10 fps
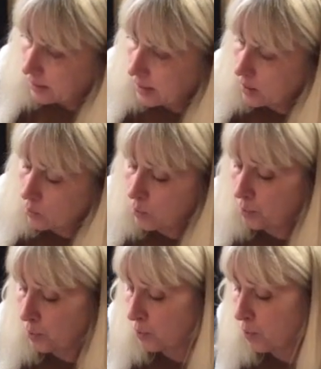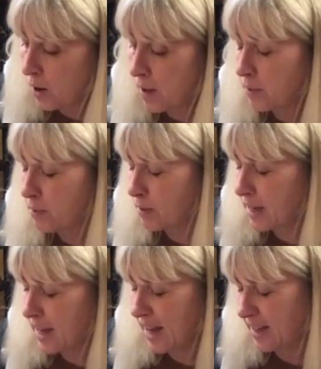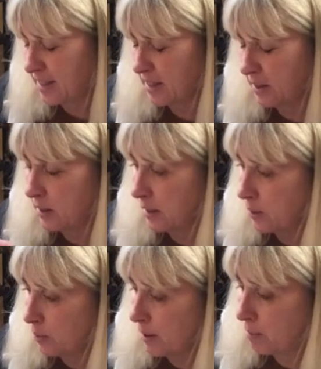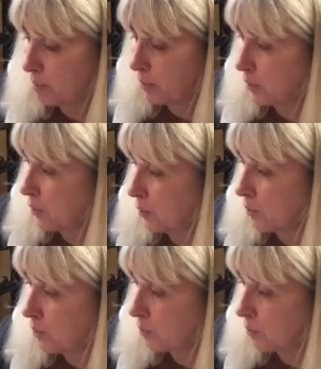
It will probably cast a little bit blue